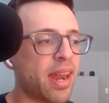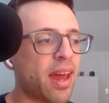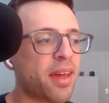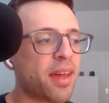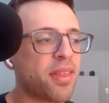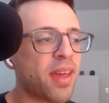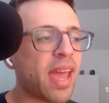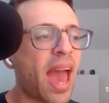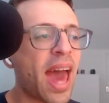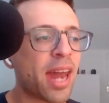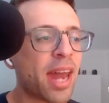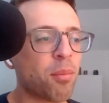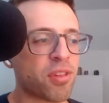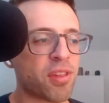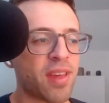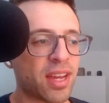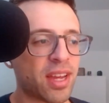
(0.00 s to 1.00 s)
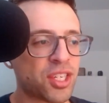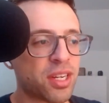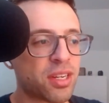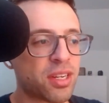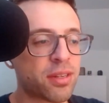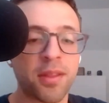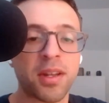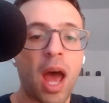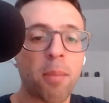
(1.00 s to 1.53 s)
I think animals is actually at
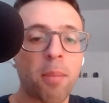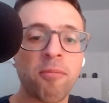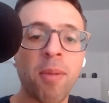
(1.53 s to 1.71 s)
the top